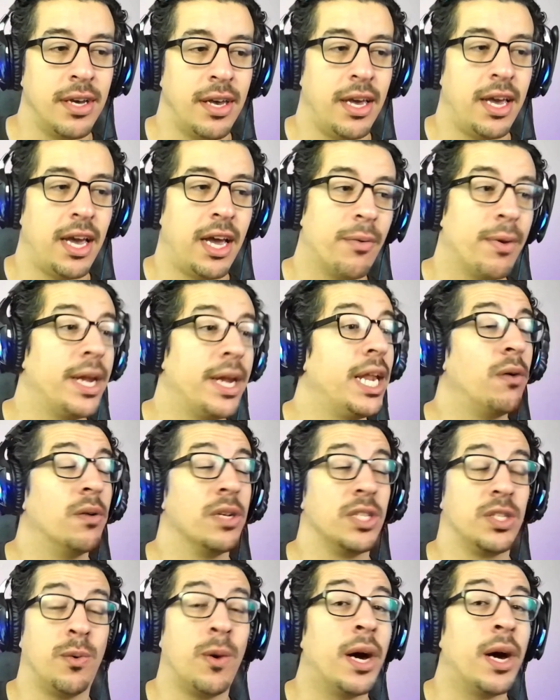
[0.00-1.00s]
And right now
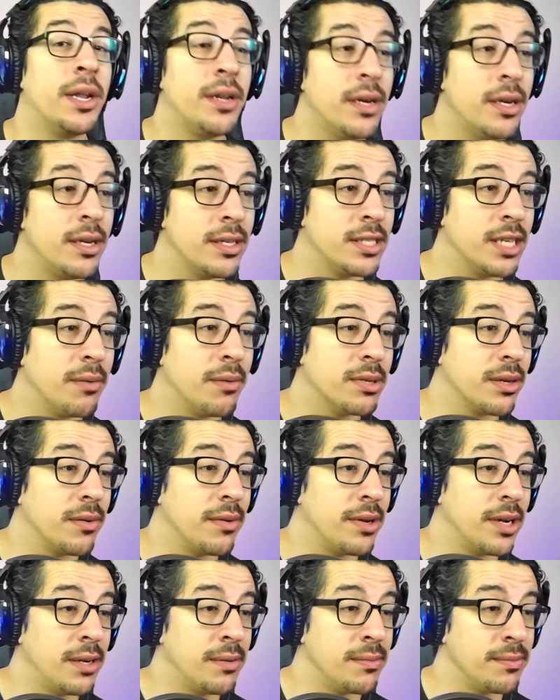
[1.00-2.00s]
it's Wanda. Is that what's
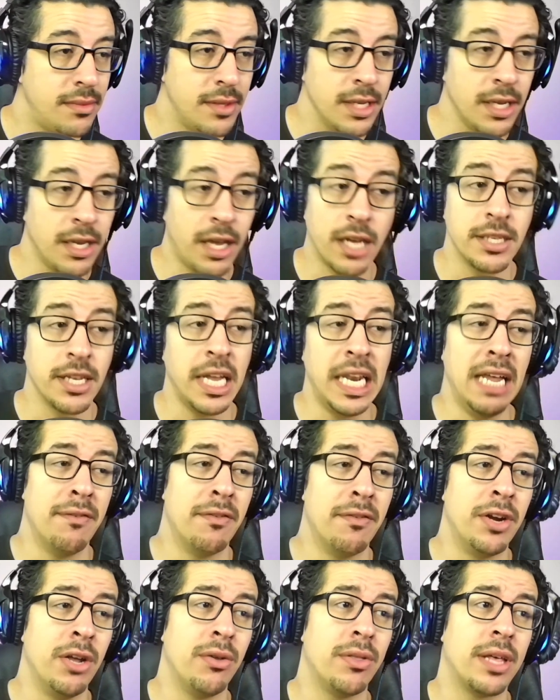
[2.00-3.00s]
going on? Because I never
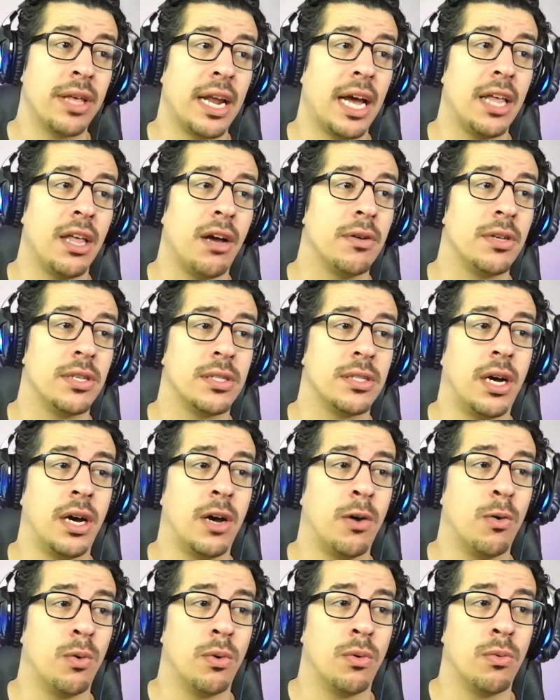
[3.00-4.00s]
knew that. I always
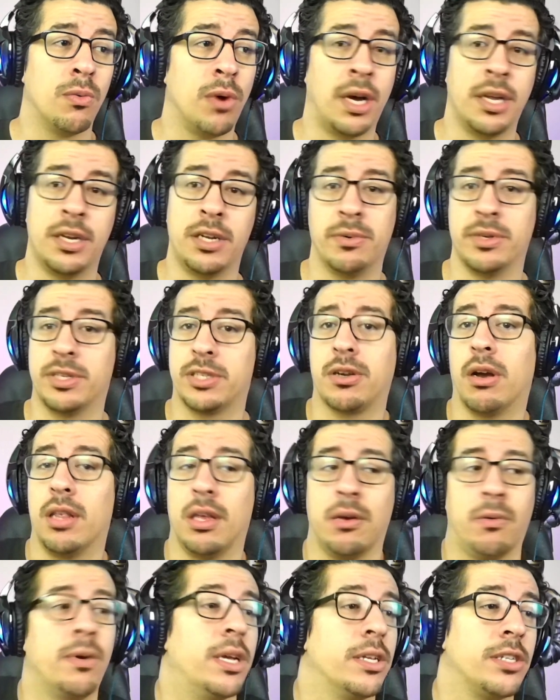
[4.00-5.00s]
thought Wanda was Scarlet
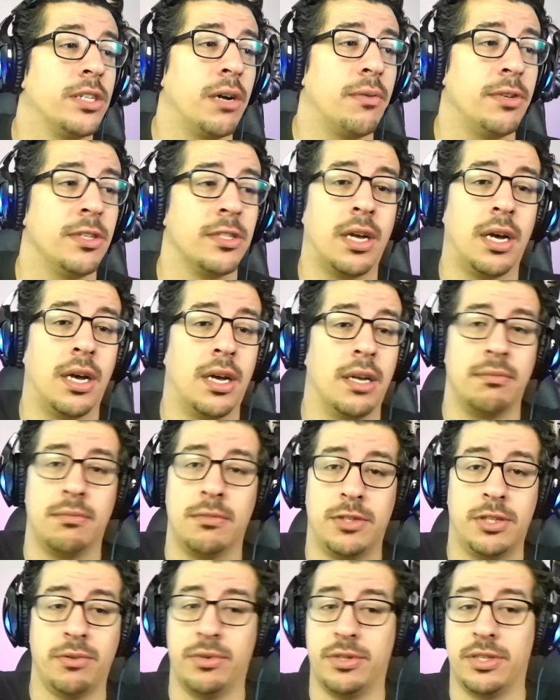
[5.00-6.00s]
Witch. I always thought
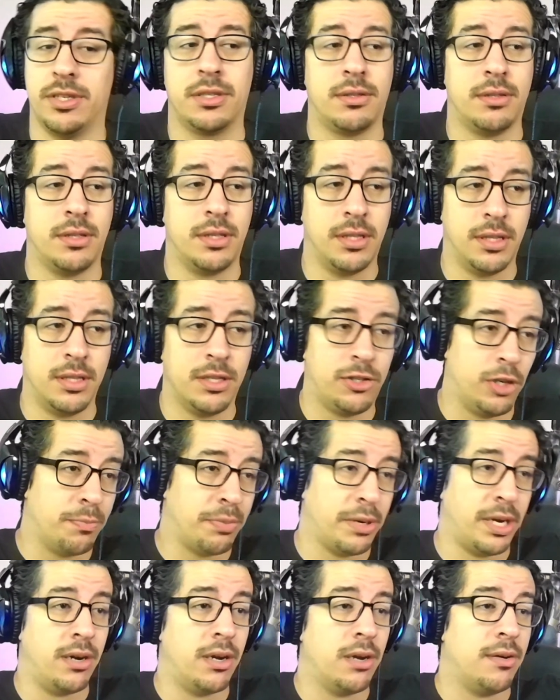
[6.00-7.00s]
she was just
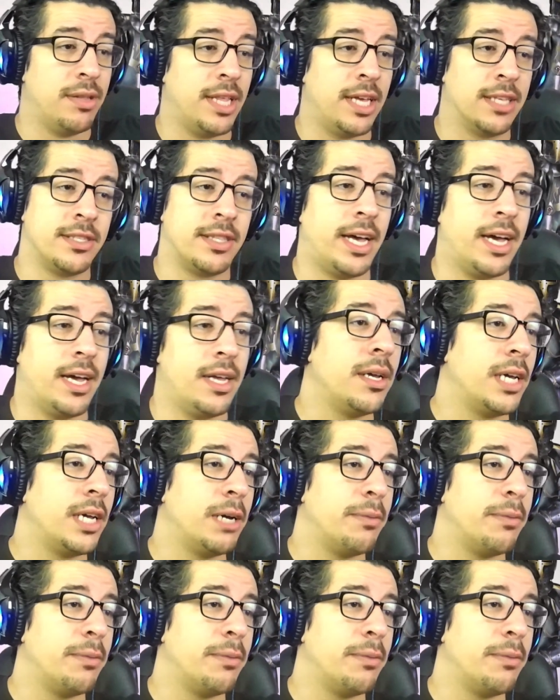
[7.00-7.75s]
superhero and that's that.